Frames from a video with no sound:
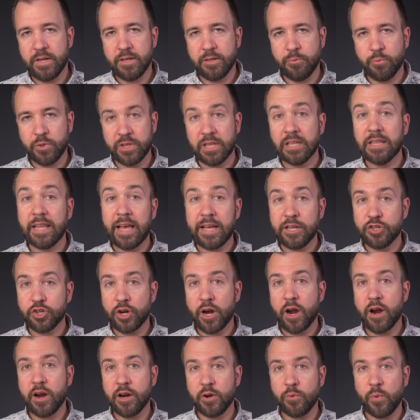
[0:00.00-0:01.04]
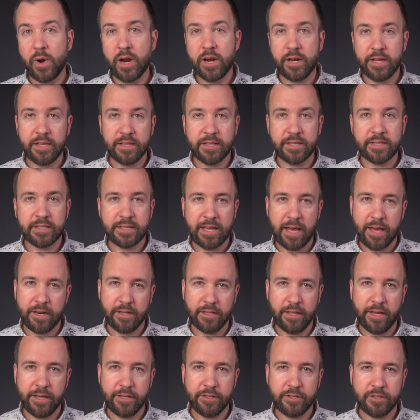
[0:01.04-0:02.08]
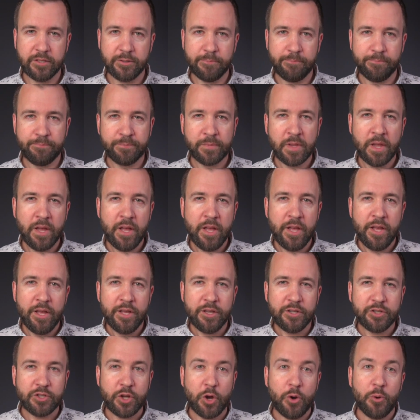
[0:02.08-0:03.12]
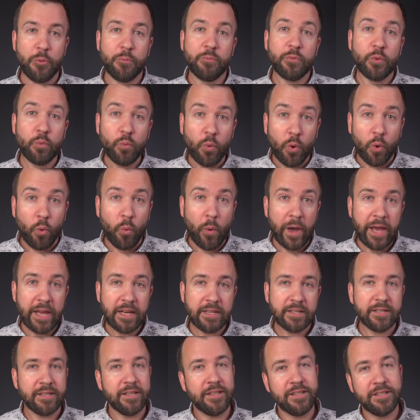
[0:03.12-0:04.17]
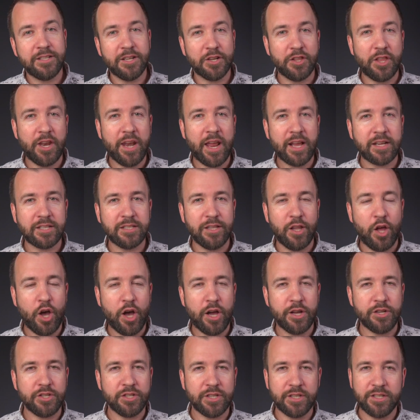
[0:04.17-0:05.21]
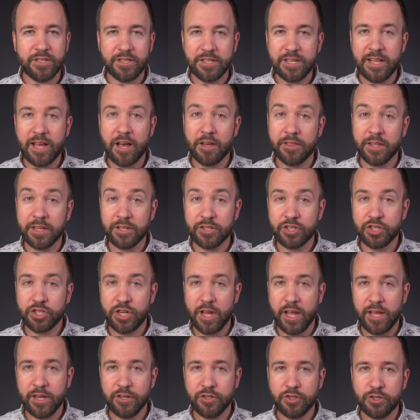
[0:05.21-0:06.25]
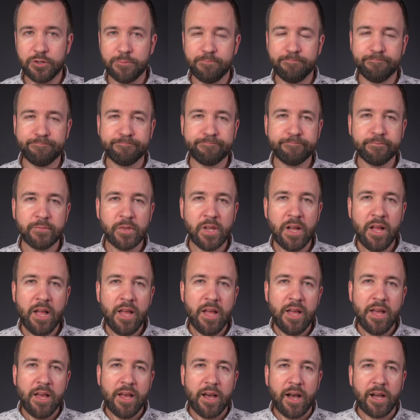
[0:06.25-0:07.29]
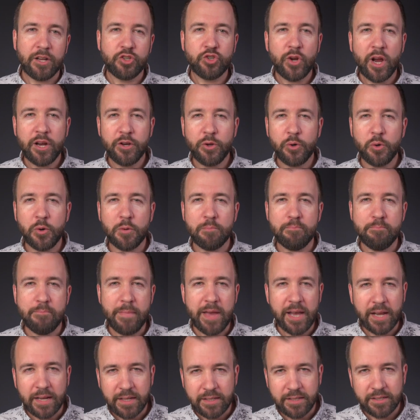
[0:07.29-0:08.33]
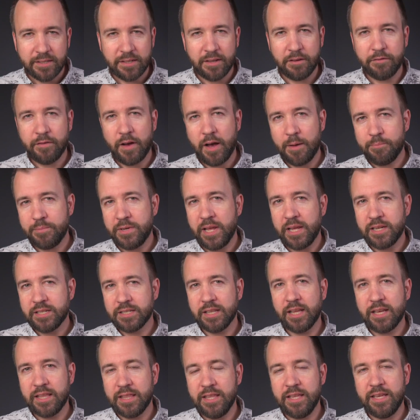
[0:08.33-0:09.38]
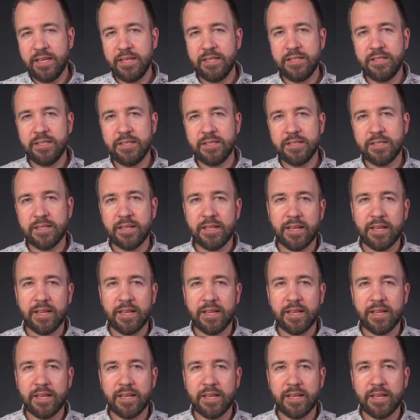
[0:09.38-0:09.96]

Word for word: laser hardware in the satellites. So we'll wait until the next launch and see how things change. I try to do a mix of updates like these,